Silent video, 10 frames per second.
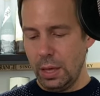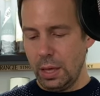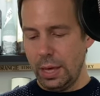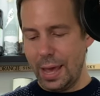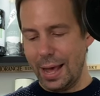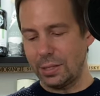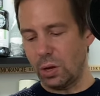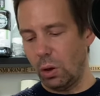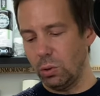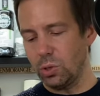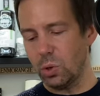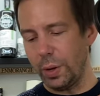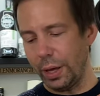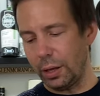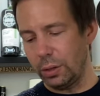He has also
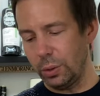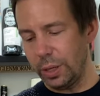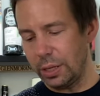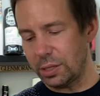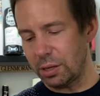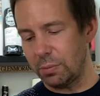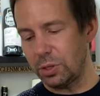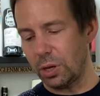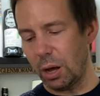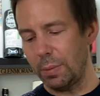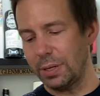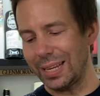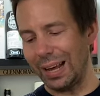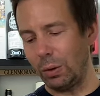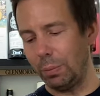included some
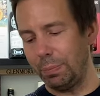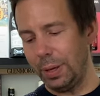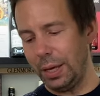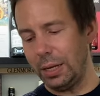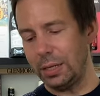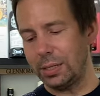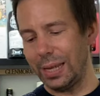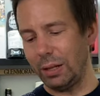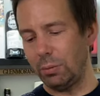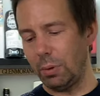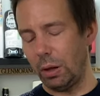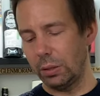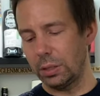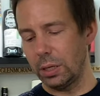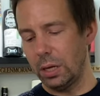Tomintoul peated single
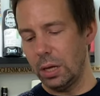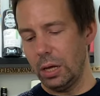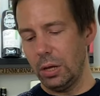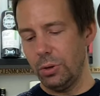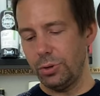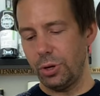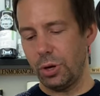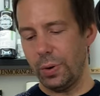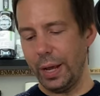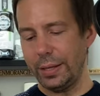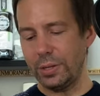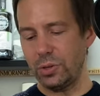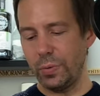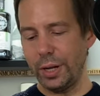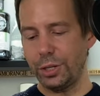malt to create this
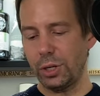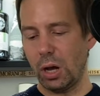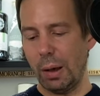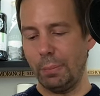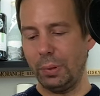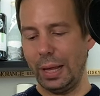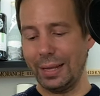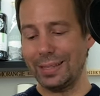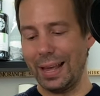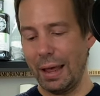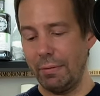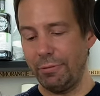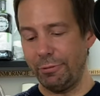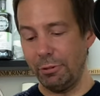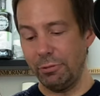rich, complex, and
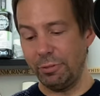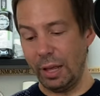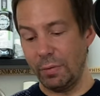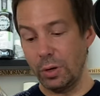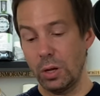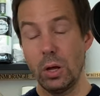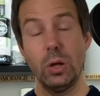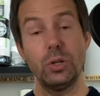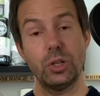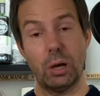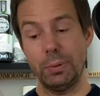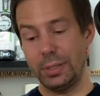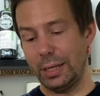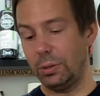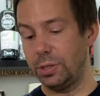full-flavored
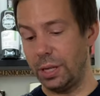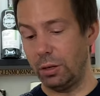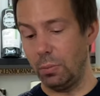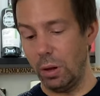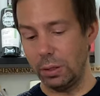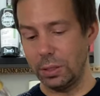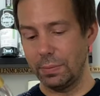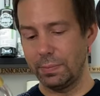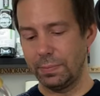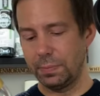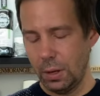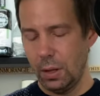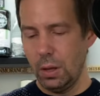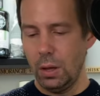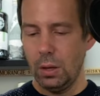Tomintoul single malt.
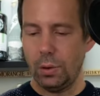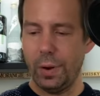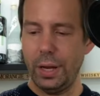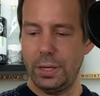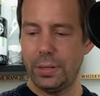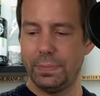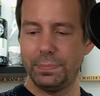Great.